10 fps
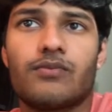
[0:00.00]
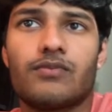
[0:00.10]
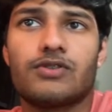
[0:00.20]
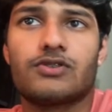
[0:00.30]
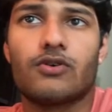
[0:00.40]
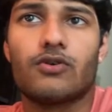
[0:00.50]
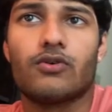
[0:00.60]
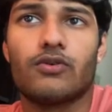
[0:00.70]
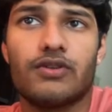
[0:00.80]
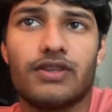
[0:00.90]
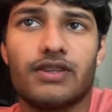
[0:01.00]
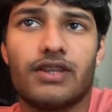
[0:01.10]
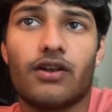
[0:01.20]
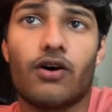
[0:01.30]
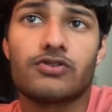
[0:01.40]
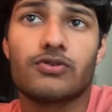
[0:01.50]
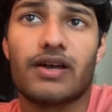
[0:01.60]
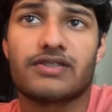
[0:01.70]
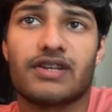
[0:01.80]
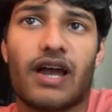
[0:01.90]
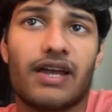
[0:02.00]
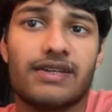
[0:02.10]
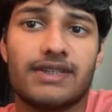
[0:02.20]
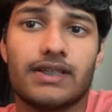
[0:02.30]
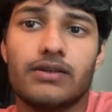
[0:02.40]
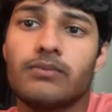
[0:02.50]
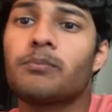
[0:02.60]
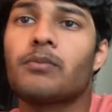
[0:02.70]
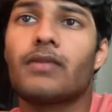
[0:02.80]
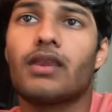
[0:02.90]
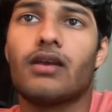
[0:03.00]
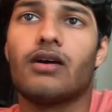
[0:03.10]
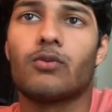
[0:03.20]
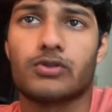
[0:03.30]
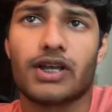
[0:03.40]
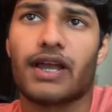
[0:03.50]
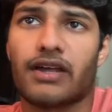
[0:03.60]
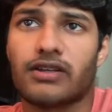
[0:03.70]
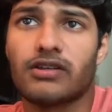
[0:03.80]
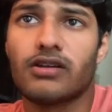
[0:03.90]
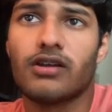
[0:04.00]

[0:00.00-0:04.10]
So it also has an ID, which I added,